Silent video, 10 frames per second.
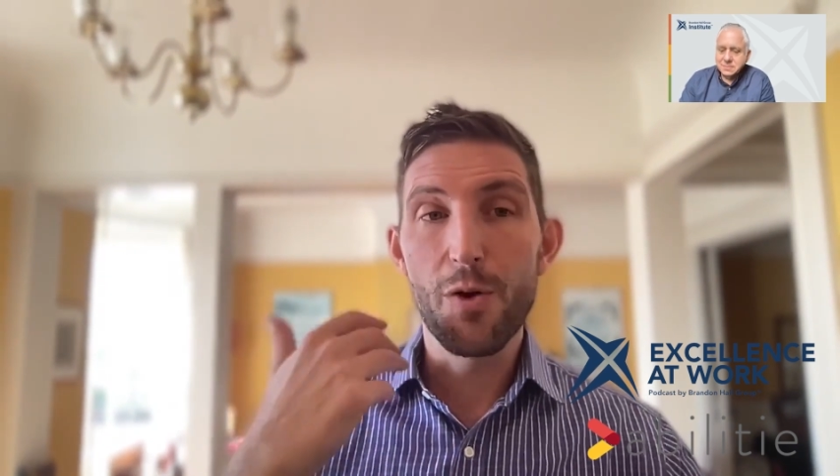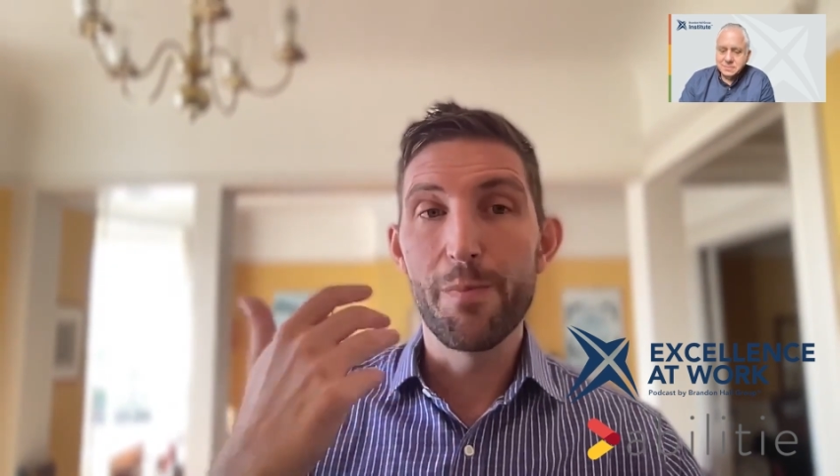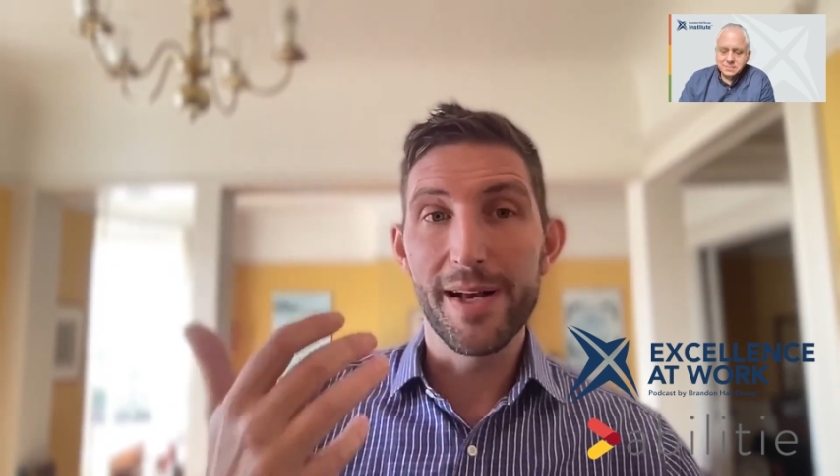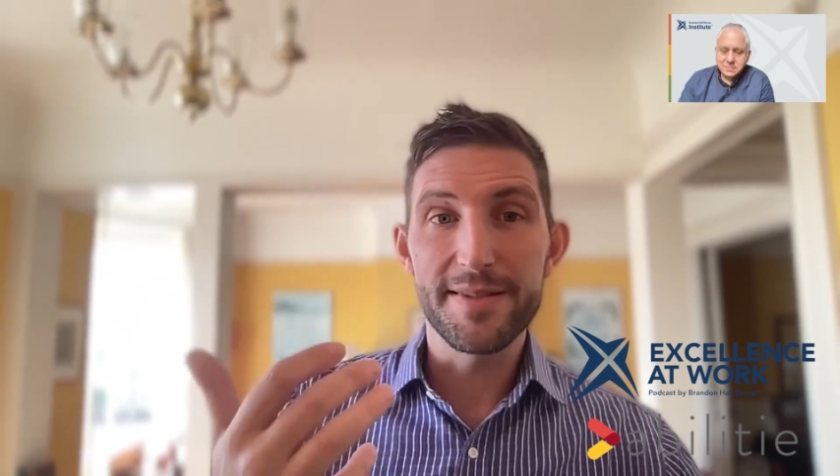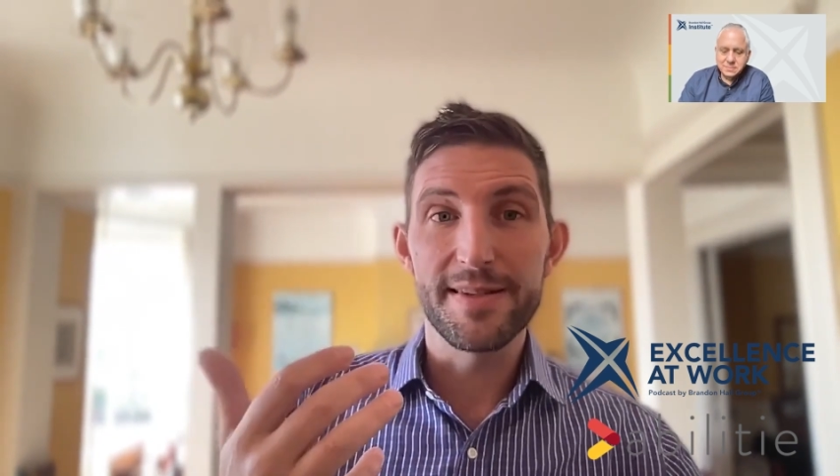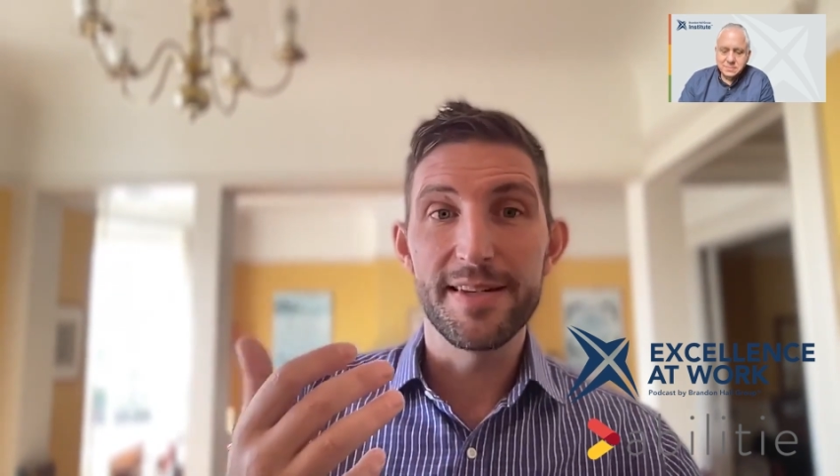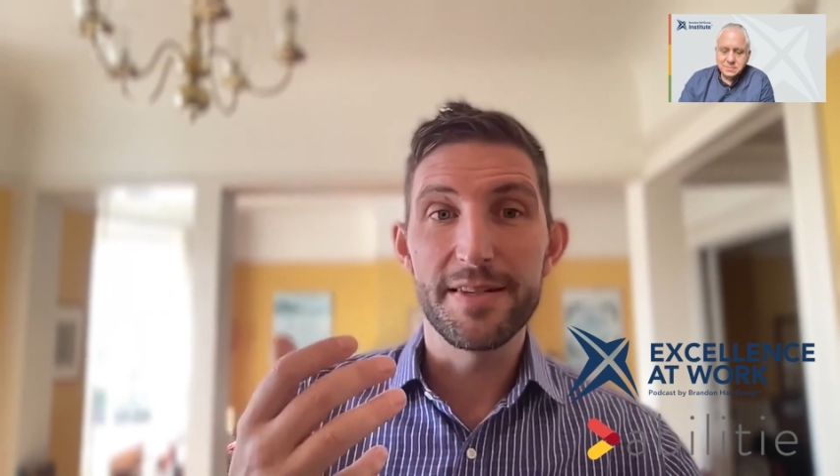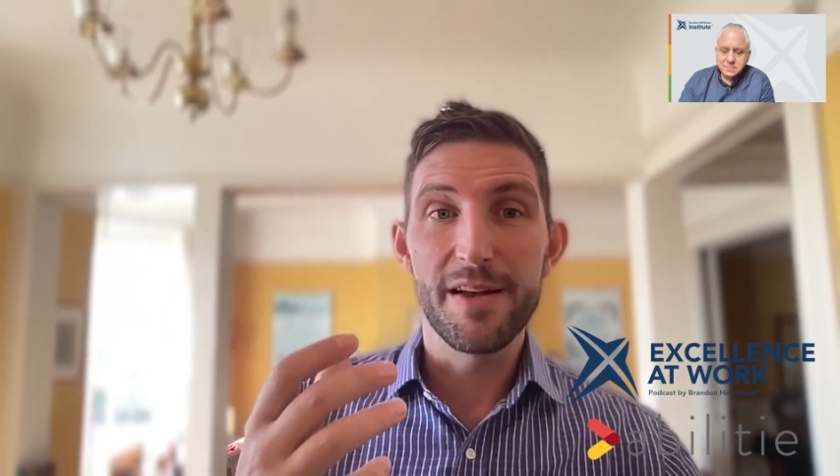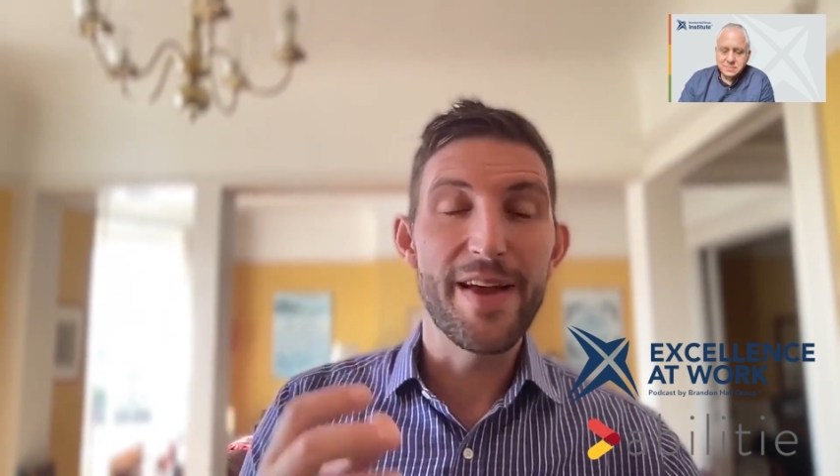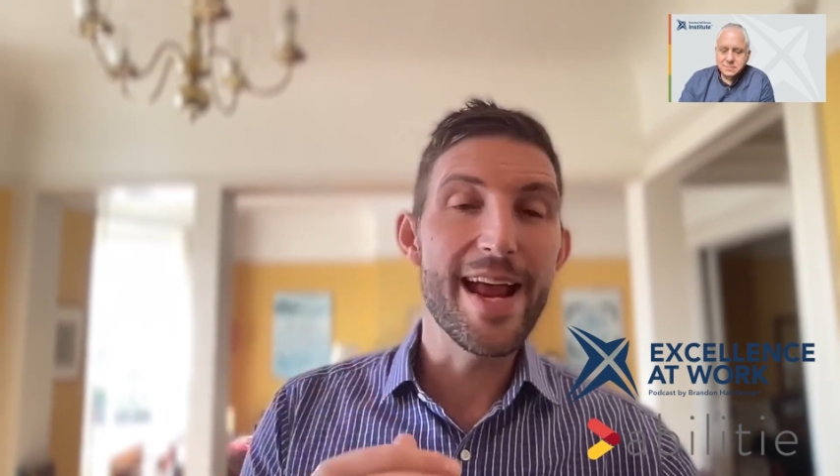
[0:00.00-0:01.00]

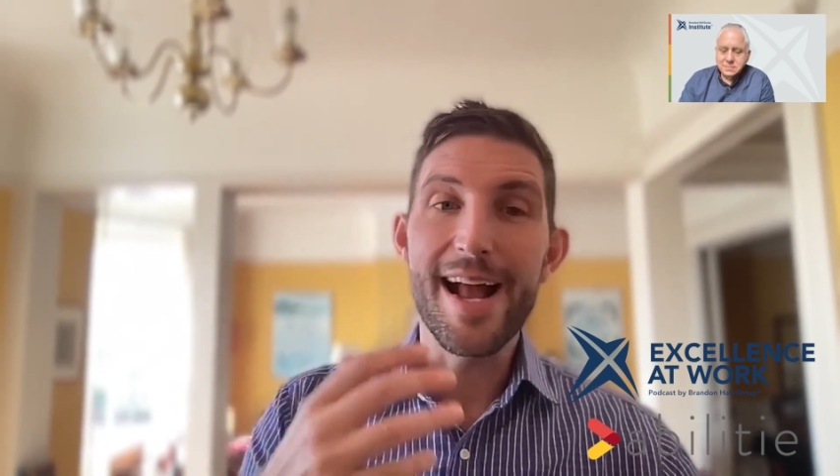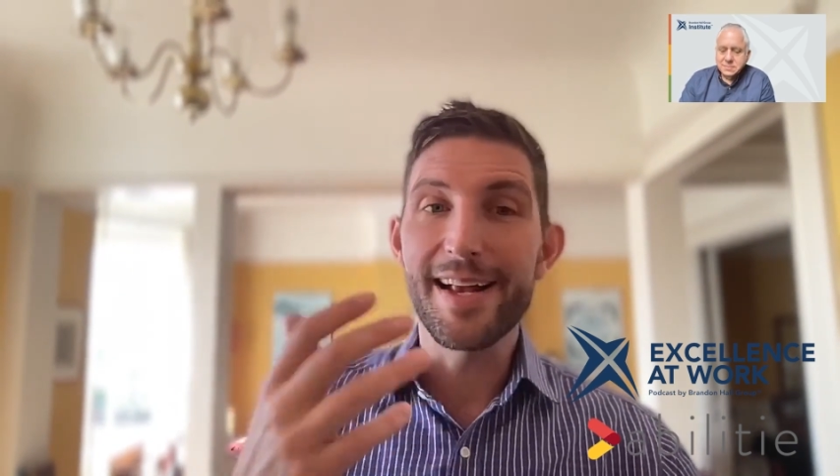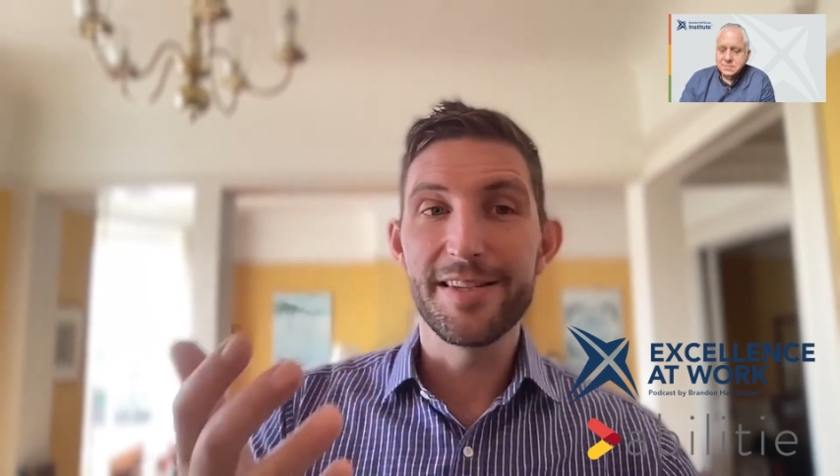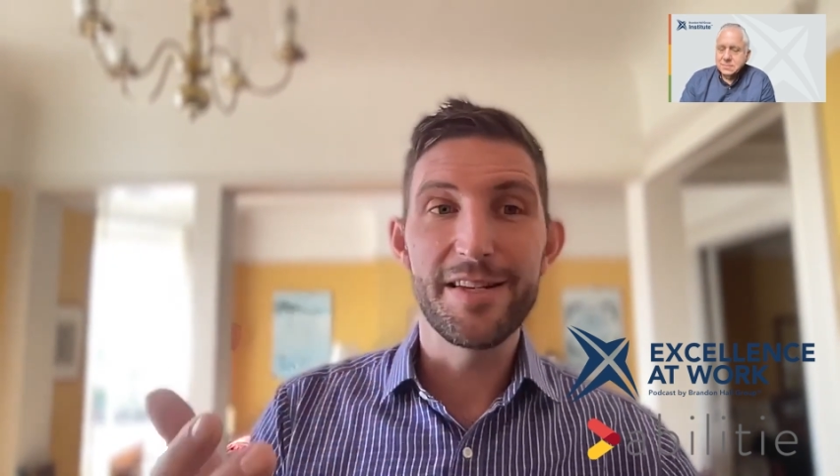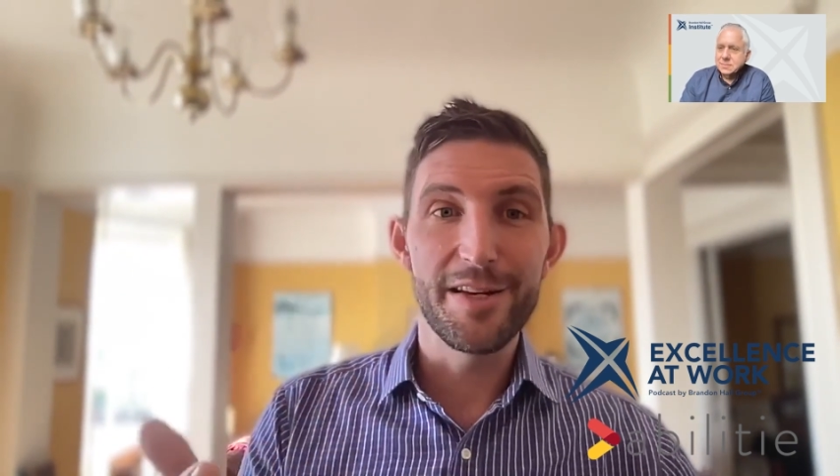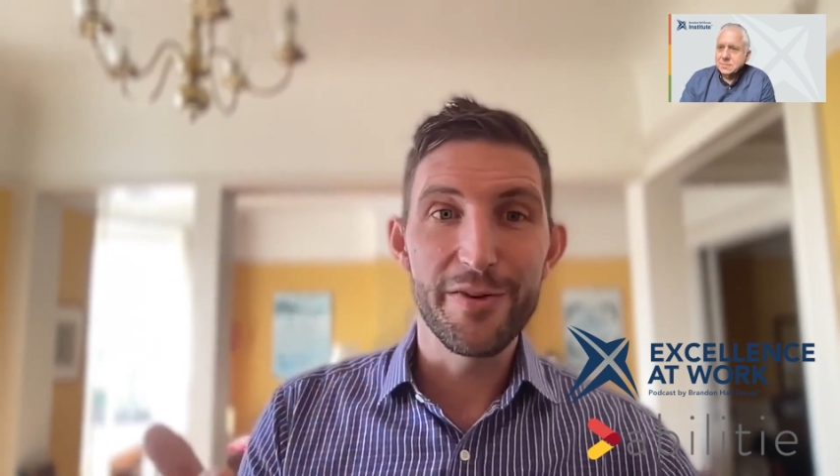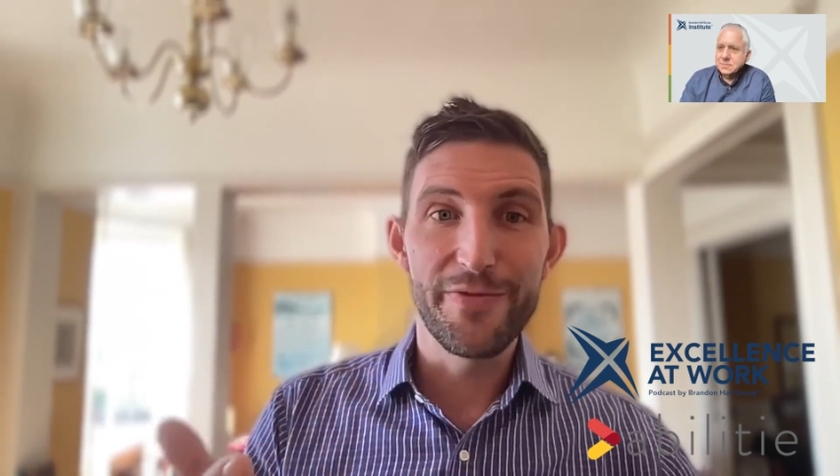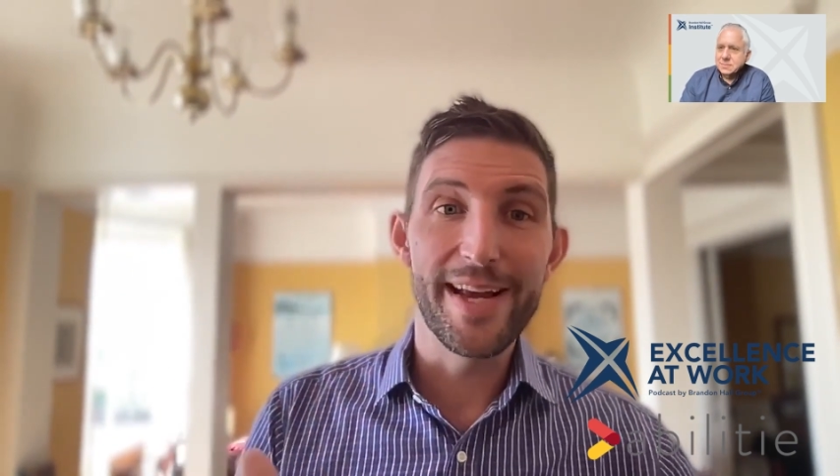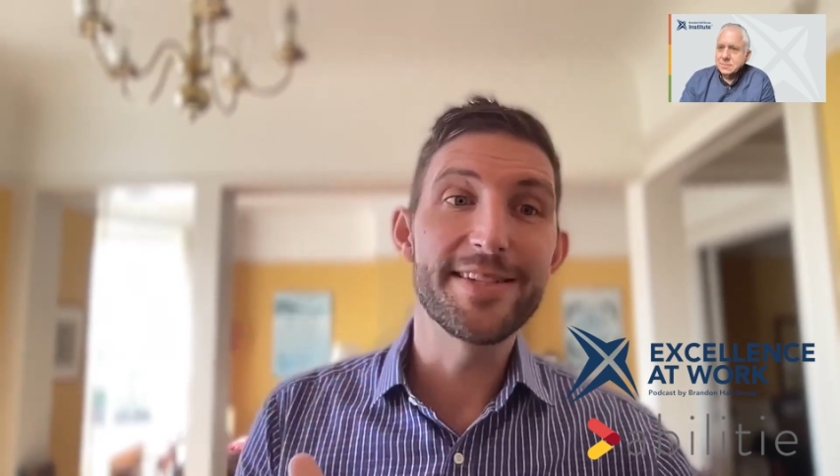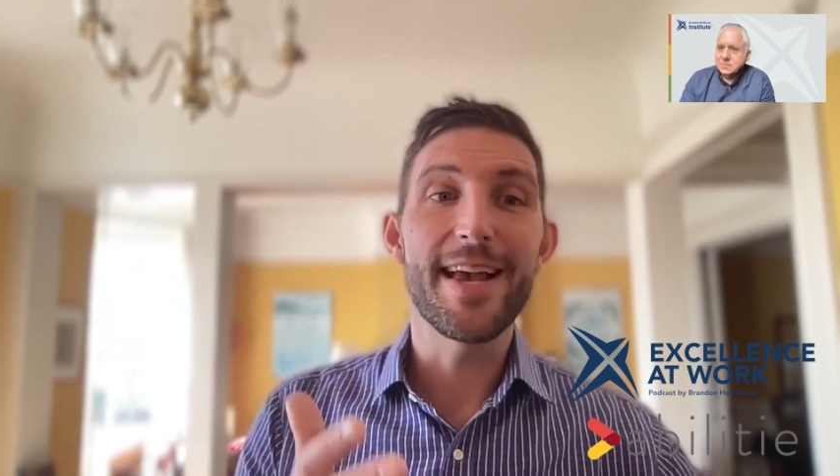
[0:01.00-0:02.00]
robustness of, hey, I can see your
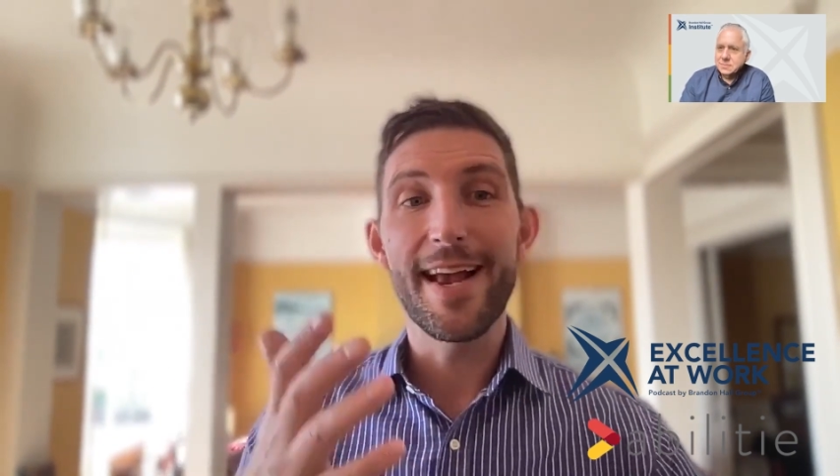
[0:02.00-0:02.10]
face.